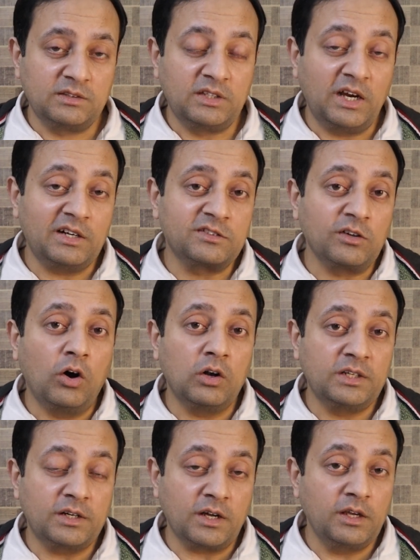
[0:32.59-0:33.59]
That's all
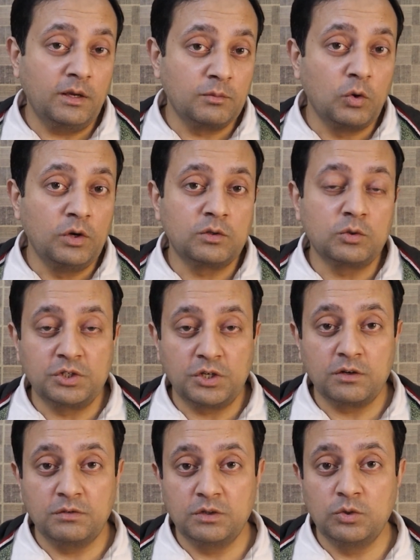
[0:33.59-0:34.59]
that I am going to
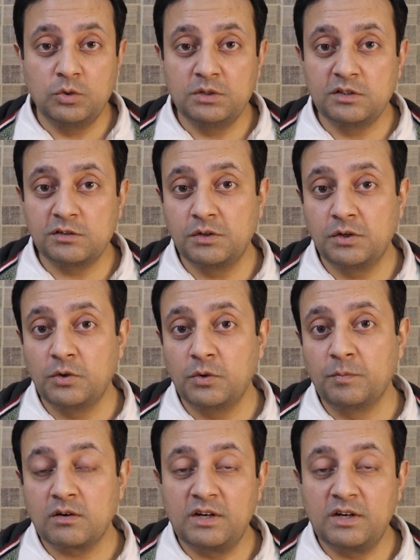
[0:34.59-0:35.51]
share with you in this video.